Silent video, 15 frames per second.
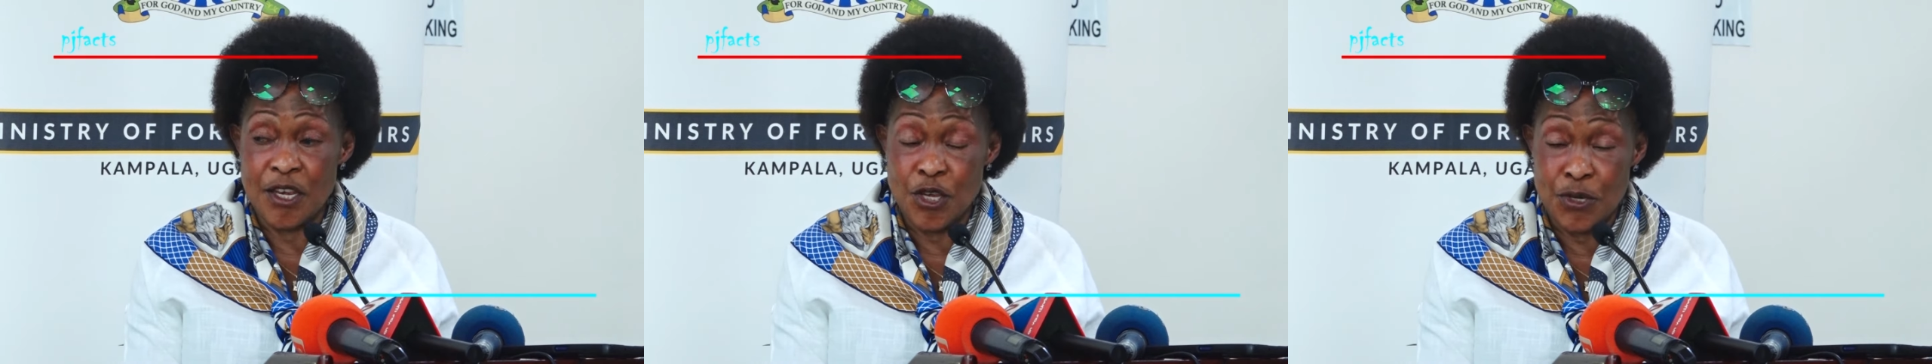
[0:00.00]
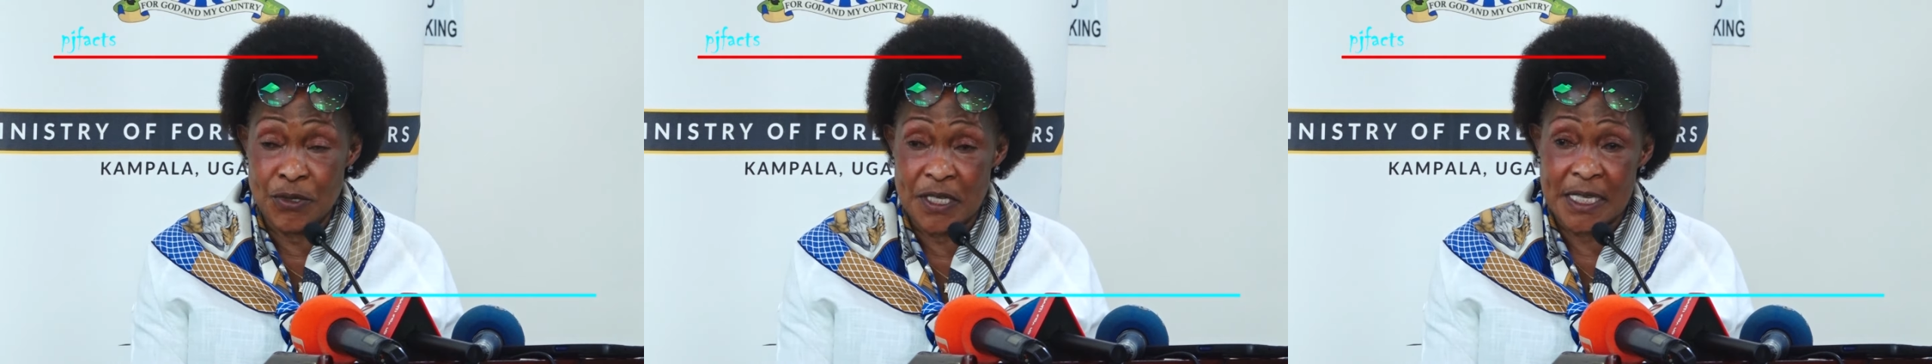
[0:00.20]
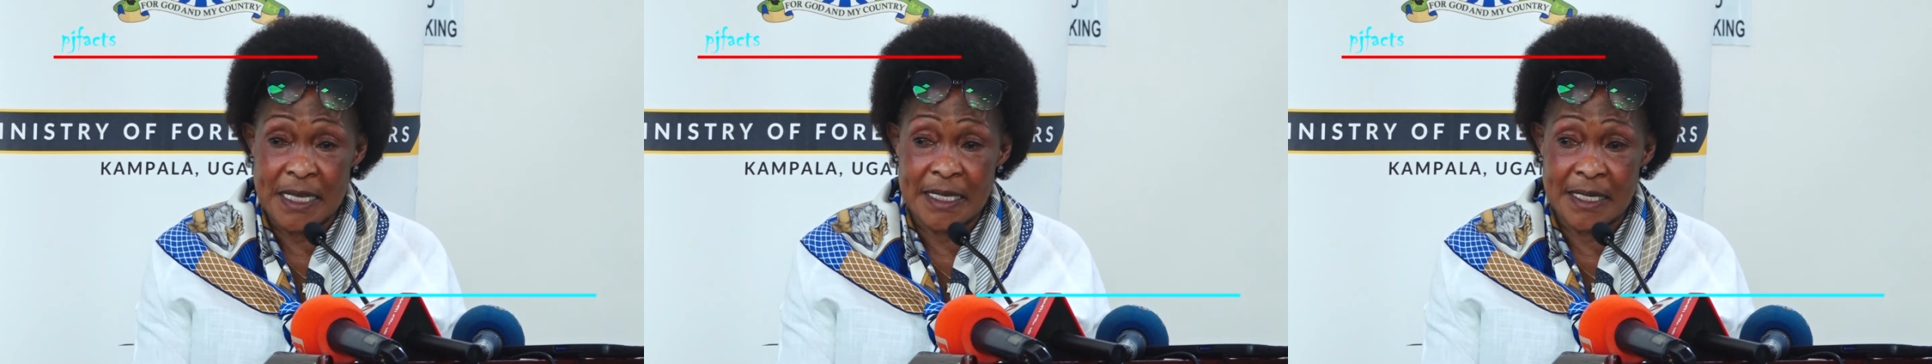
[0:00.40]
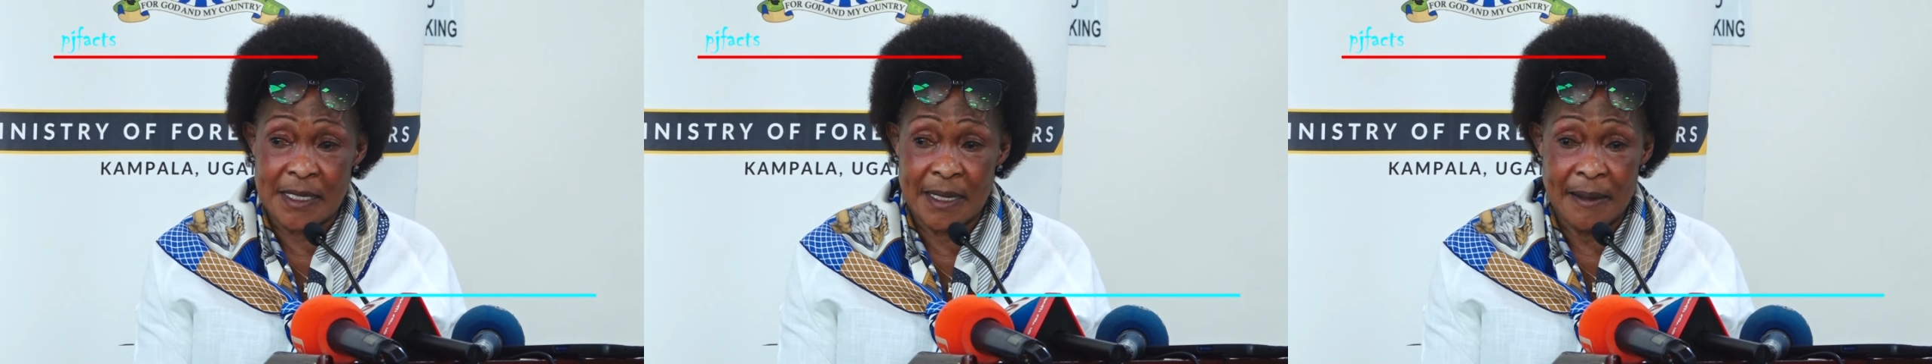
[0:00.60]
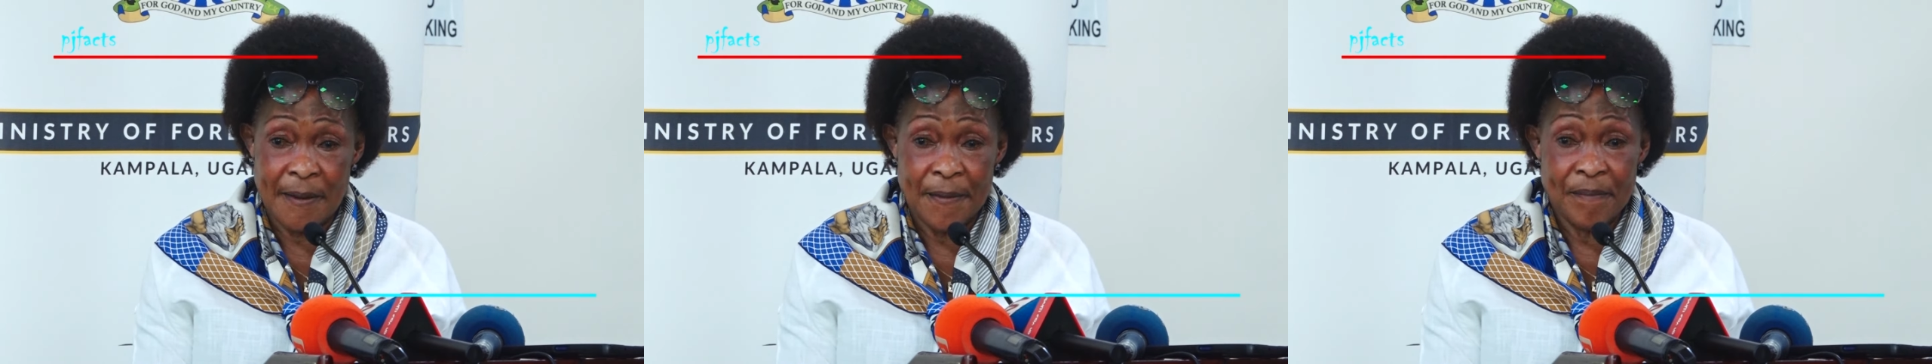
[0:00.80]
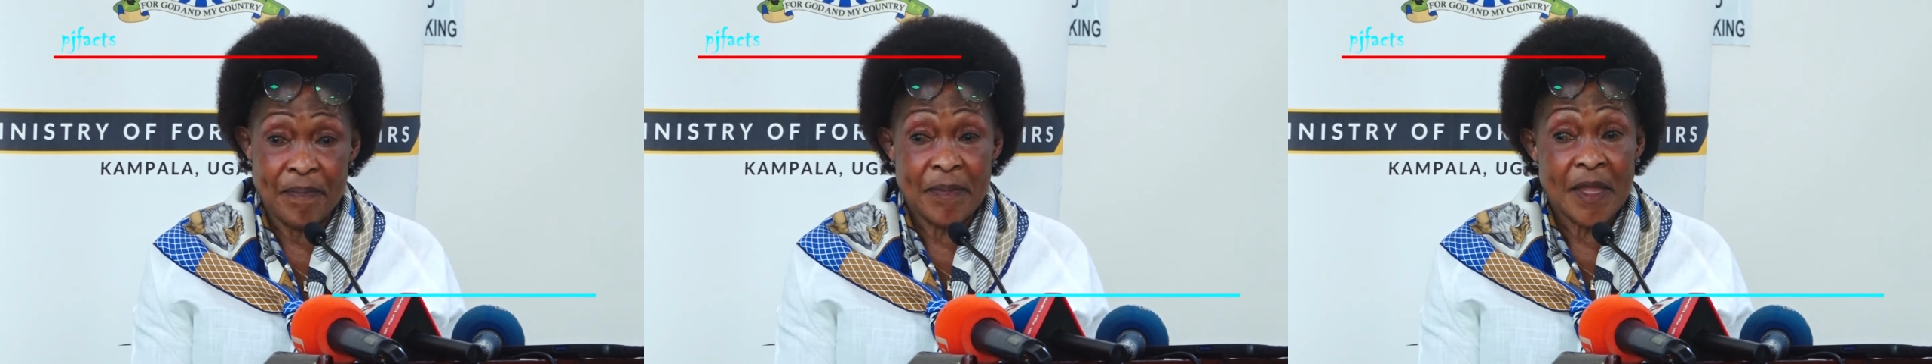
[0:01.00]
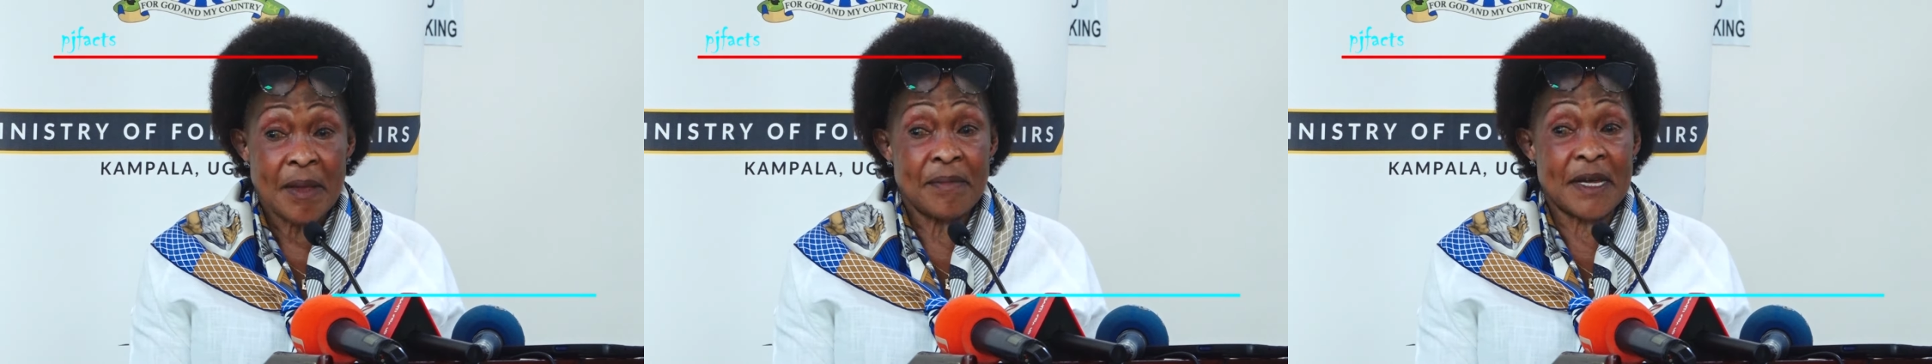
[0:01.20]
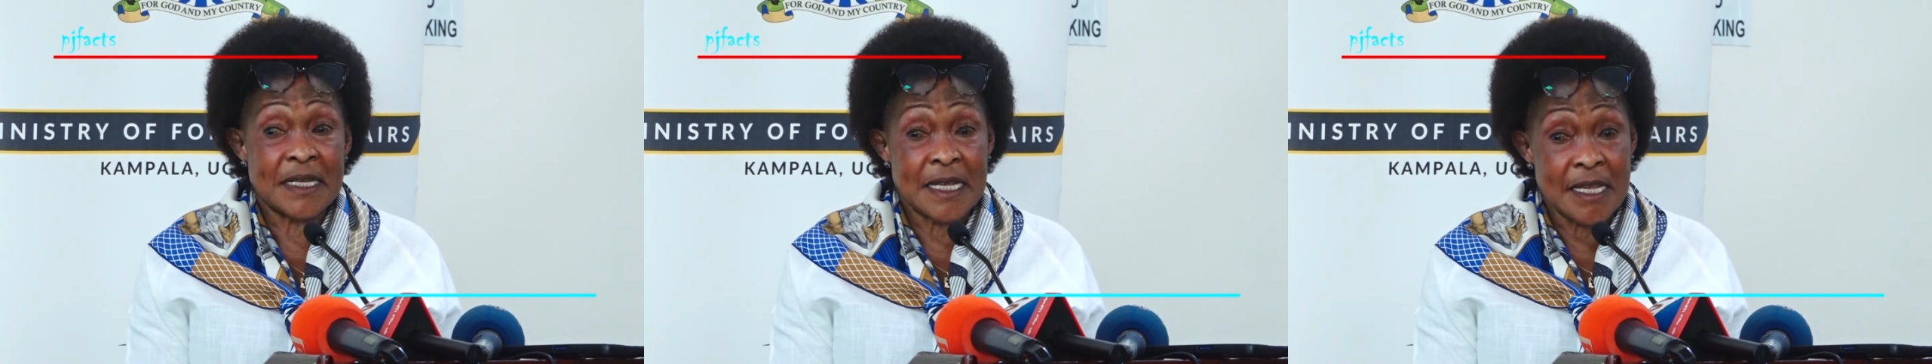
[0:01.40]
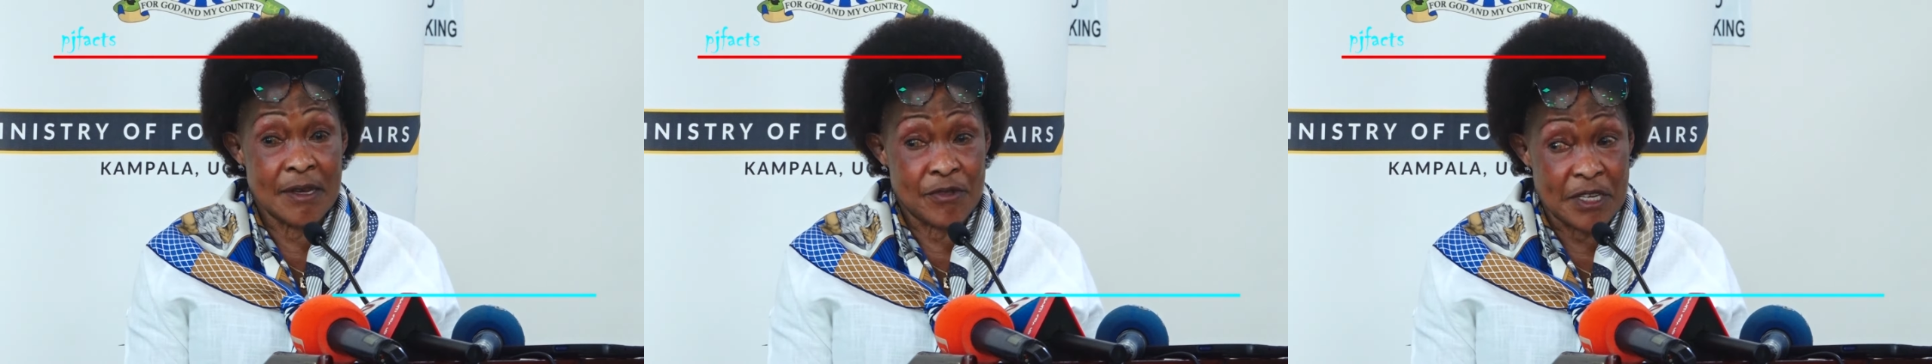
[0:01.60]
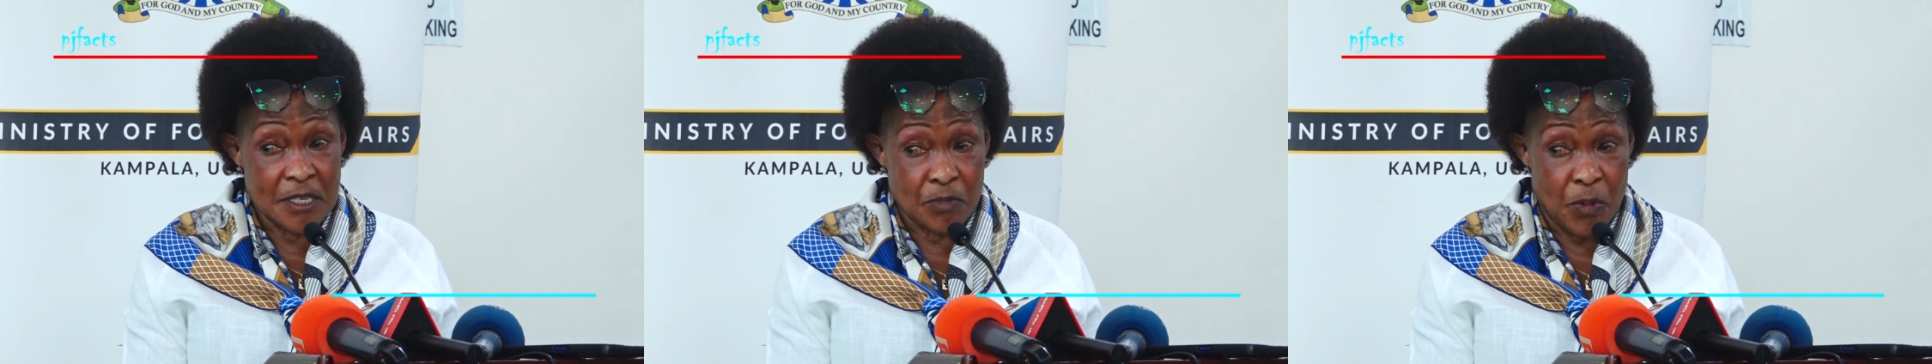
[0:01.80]
nuisance, but he
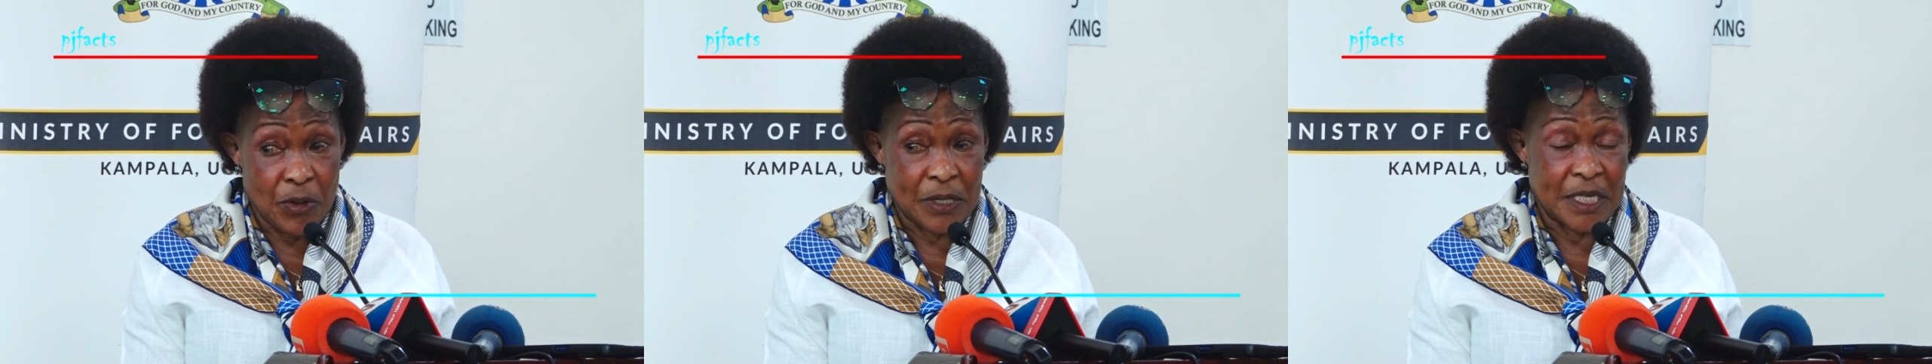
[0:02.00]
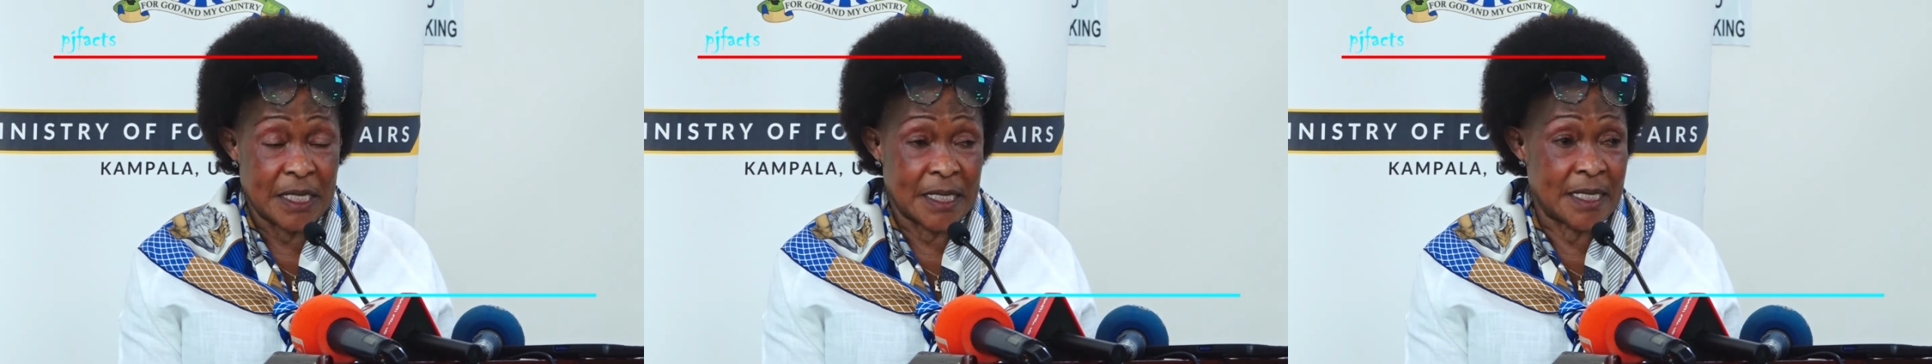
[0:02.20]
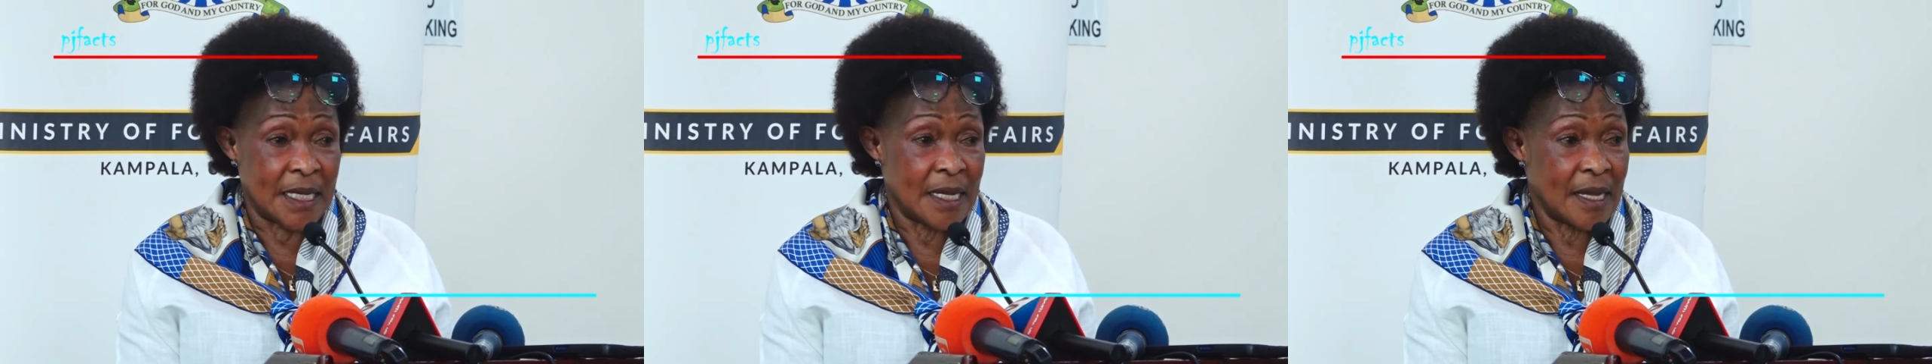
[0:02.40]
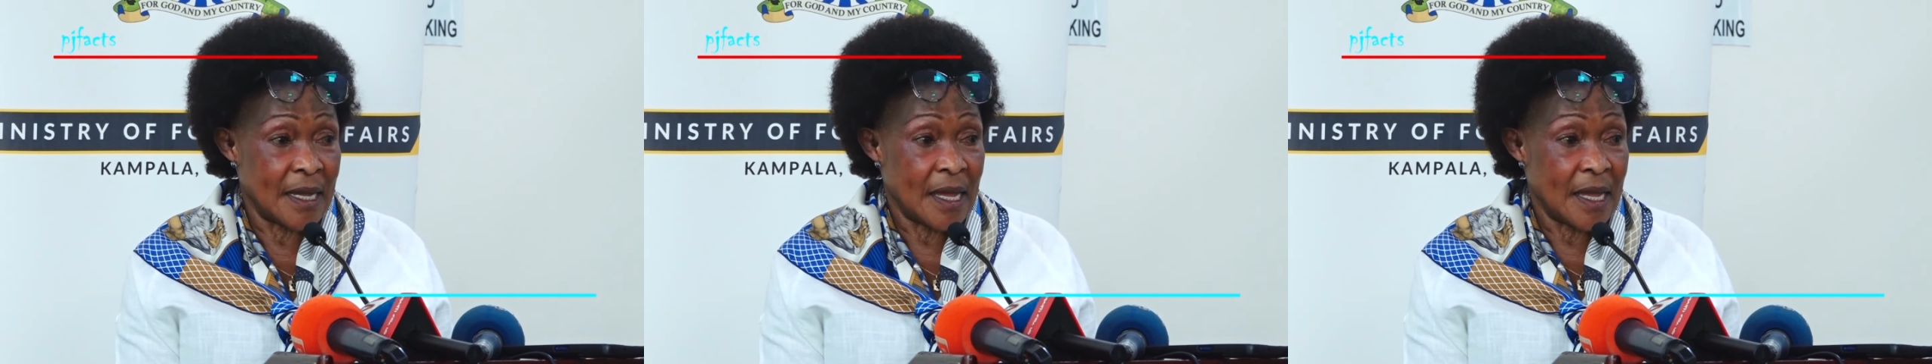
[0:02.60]
responded.